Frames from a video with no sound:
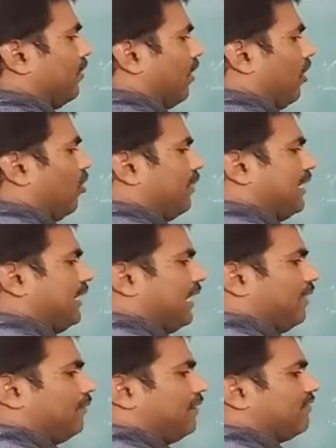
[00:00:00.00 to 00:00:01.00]
How many
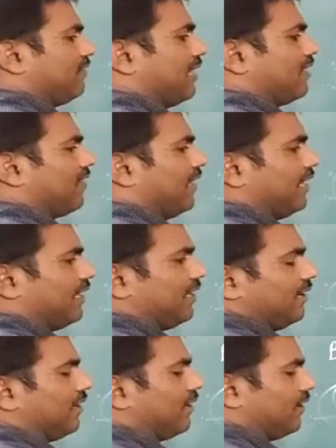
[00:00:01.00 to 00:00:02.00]
elements are there
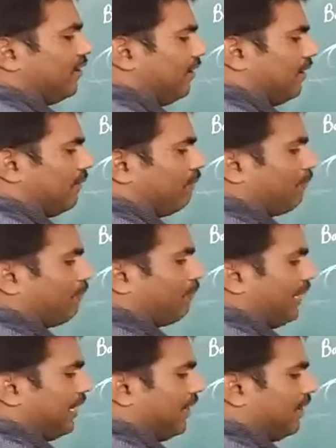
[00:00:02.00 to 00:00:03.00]
here?
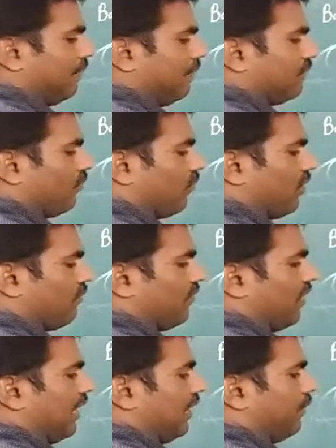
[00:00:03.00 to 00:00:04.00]
Barium is one of
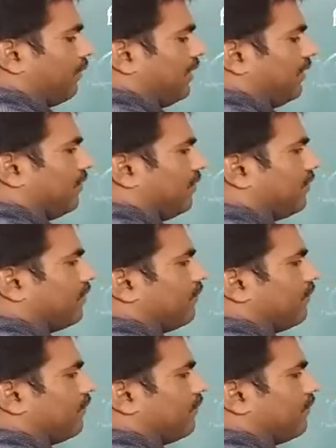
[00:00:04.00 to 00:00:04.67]
the elements.